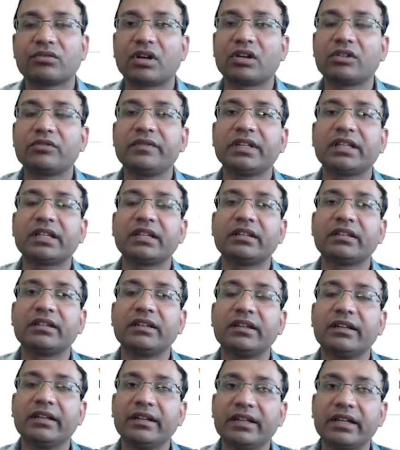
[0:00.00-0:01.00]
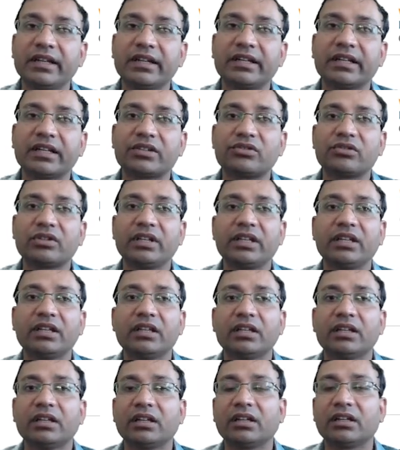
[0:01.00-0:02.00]
so how we can create
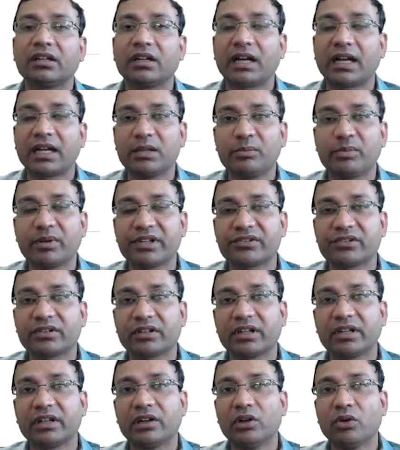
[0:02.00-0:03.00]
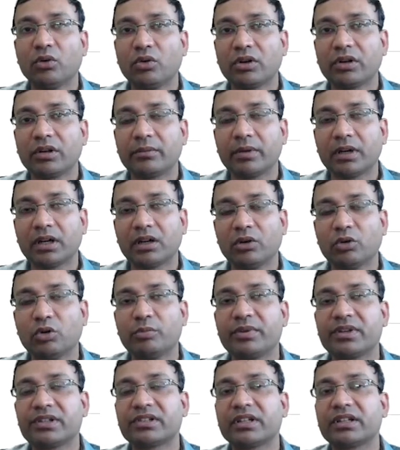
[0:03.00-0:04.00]
actually high pressure and low
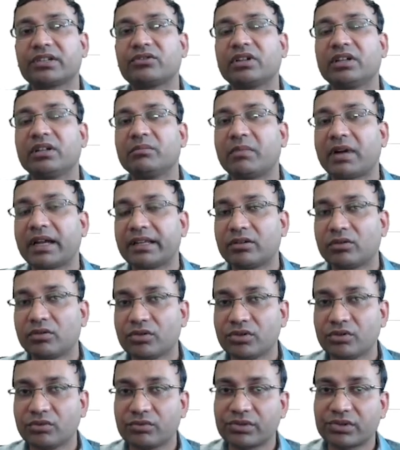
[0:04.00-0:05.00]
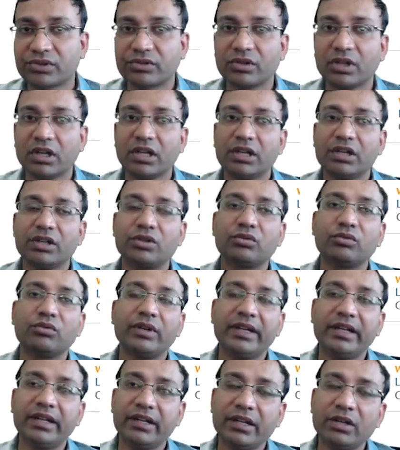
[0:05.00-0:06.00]
pressure actually micro zones
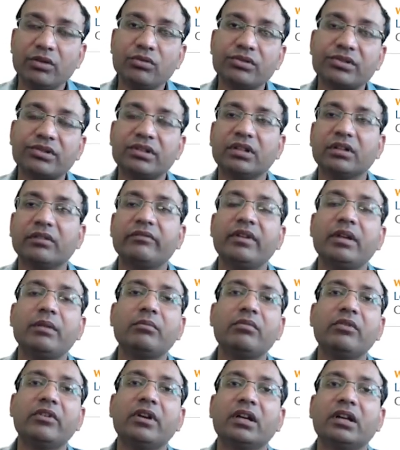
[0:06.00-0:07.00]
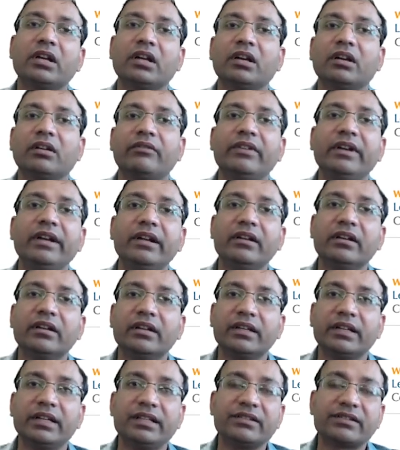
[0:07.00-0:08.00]
to induce the wind
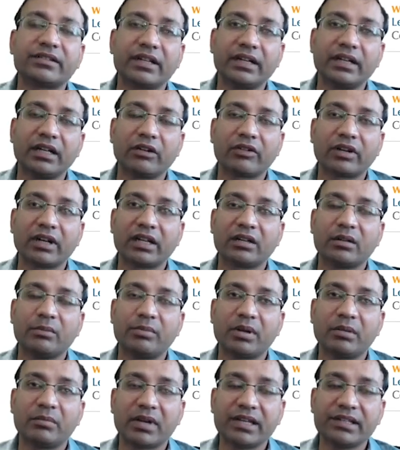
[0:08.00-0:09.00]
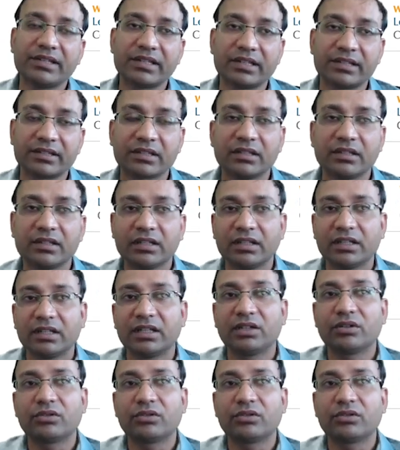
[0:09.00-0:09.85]
inside our like a premises.